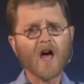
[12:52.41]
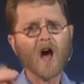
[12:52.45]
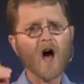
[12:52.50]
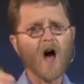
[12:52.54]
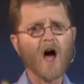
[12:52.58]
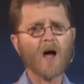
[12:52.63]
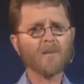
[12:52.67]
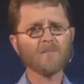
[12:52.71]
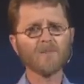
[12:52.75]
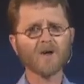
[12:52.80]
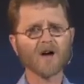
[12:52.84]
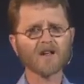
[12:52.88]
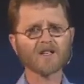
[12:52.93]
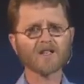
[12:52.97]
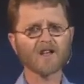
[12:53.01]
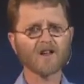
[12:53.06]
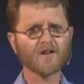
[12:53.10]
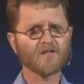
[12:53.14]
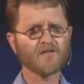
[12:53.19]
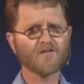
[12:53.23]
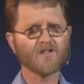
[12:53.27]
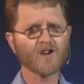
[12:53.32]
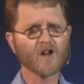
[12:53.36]
I'm not
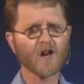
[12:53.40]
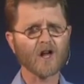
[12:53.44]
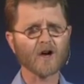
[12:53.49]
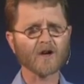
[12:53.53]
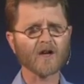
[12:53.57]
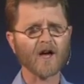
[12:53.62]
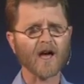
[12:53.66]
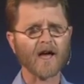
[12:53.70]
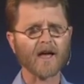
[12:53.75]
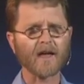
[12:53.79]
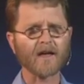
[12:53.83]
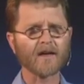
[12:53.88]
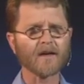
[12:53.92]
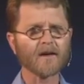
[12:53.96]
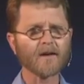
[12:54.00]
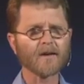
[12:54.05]
going to feel okay.